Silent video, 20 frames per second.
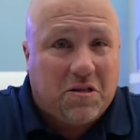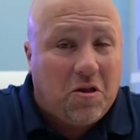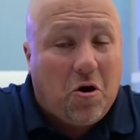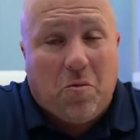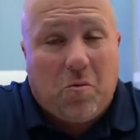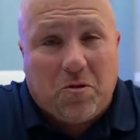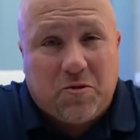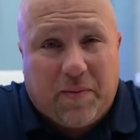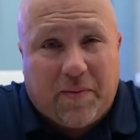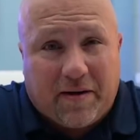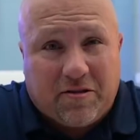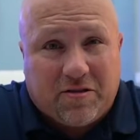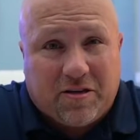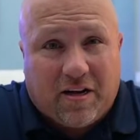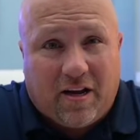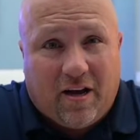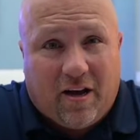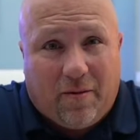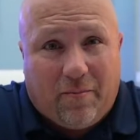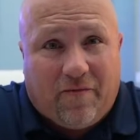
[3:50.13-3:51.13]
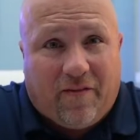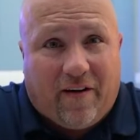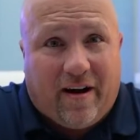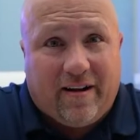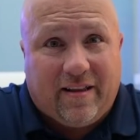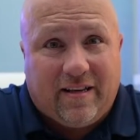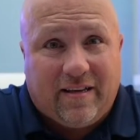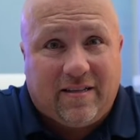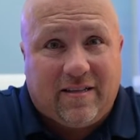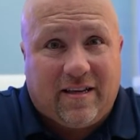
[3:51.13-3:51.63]
The home inspector is going to help
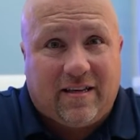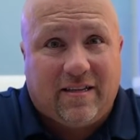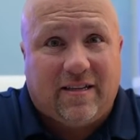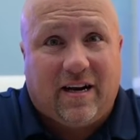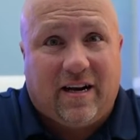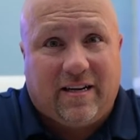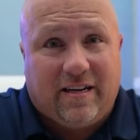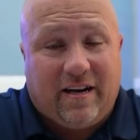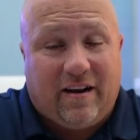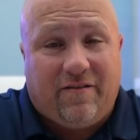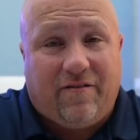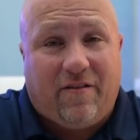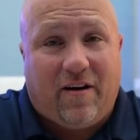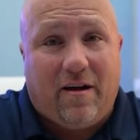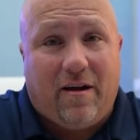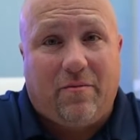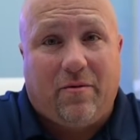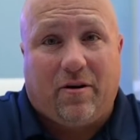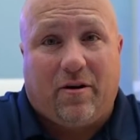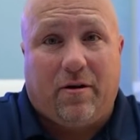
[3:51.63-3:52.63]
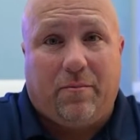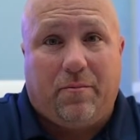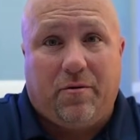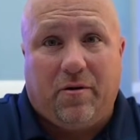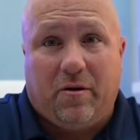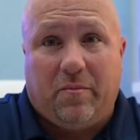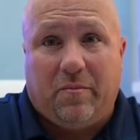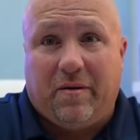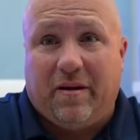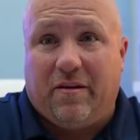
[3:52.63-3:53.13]
find these things and identify them. They're going to put
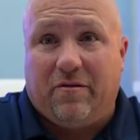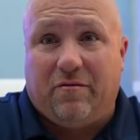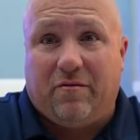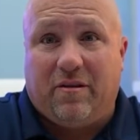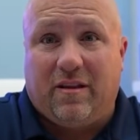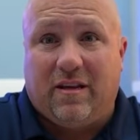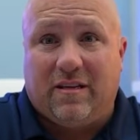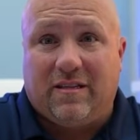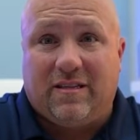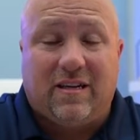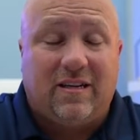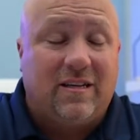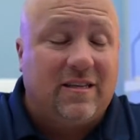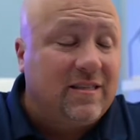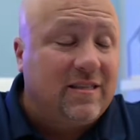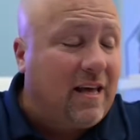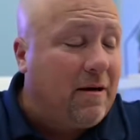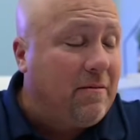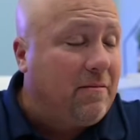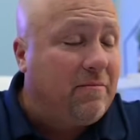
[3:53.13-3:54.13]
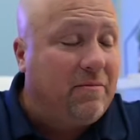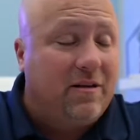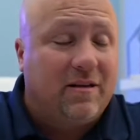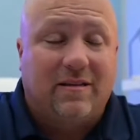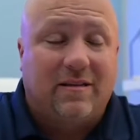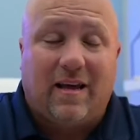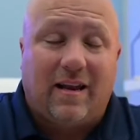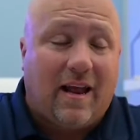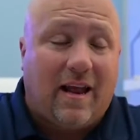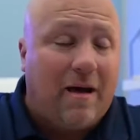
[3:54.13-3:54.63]
them together in a list. Does
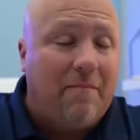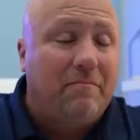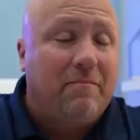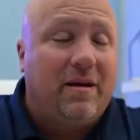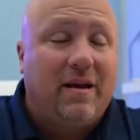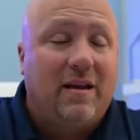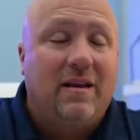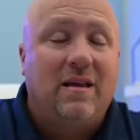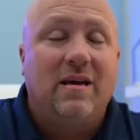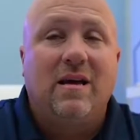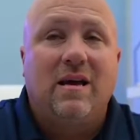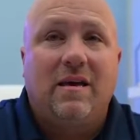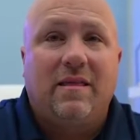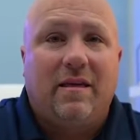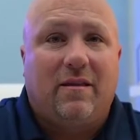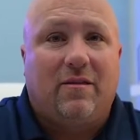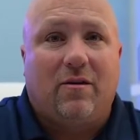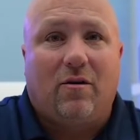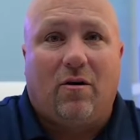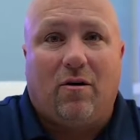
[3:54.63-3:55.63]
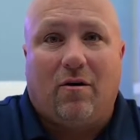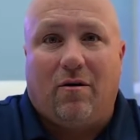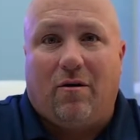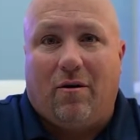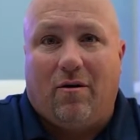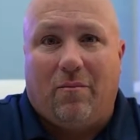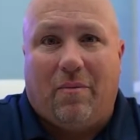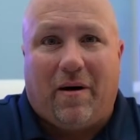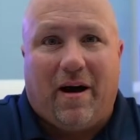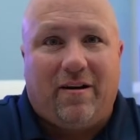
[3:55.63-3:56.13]
that not mean that
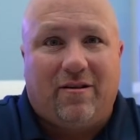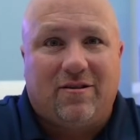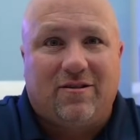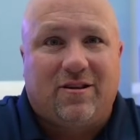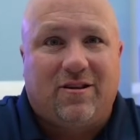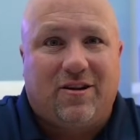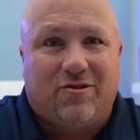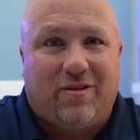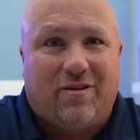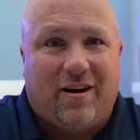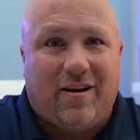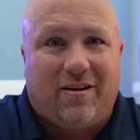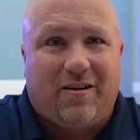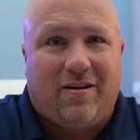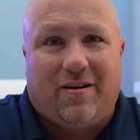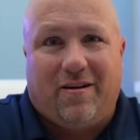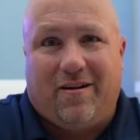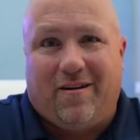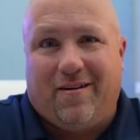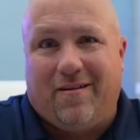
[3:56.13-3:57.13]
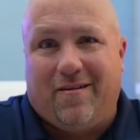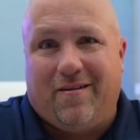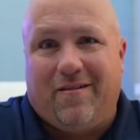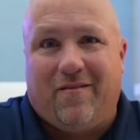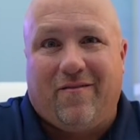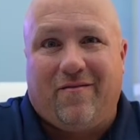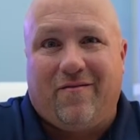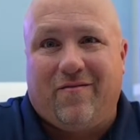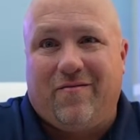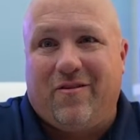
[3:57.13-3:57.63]
the buyer is going to try
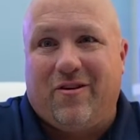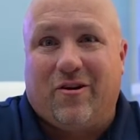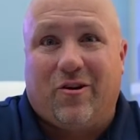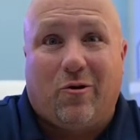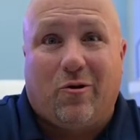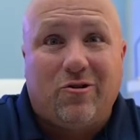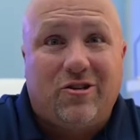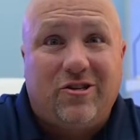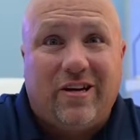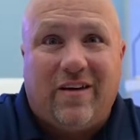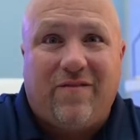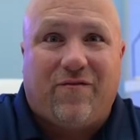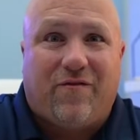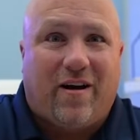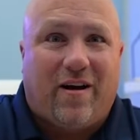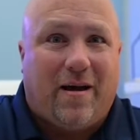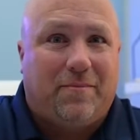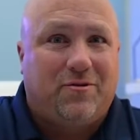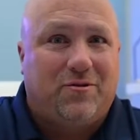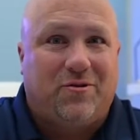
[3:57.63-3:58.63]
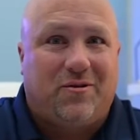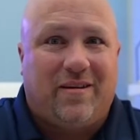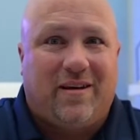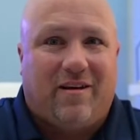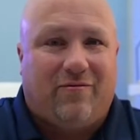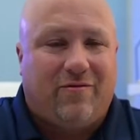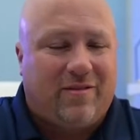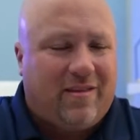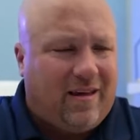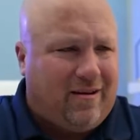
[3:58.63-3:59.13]
to negotiate for absolutely
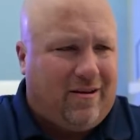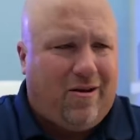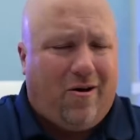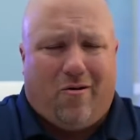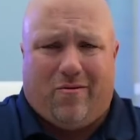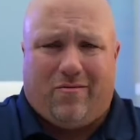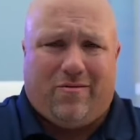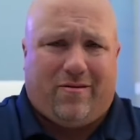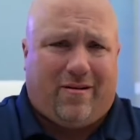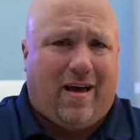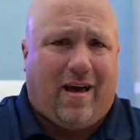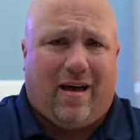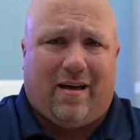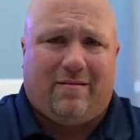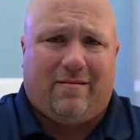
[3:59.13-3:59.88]
everything? No, they're not.